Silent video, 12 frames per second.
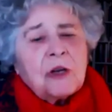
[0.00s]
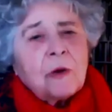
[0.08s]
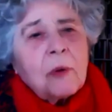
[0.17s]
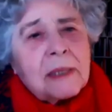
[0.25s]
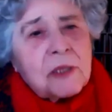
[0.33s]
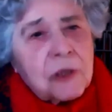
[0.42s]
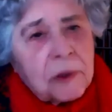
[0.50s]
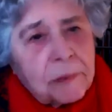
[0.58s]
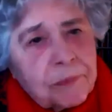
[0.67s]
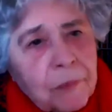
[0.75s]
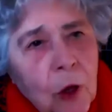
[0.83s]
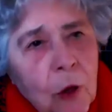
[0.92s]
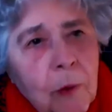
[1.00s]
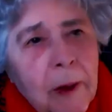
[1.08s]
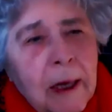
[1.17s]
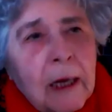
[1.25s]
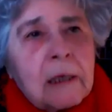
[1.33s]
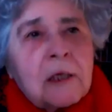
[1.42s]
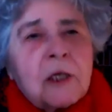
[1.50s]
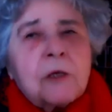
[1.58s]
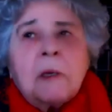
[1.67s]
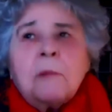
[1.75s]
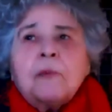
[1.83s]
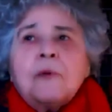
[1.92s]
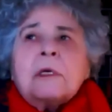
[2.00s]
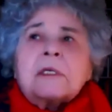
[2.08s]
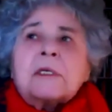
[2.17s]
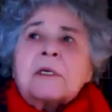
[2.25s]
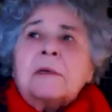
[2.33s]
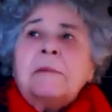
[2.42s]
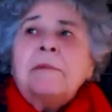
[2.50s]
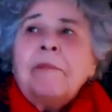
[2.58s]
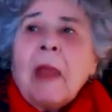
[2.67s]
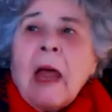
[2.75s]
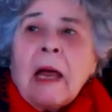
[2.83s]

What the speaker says: you a question. You've been in prison.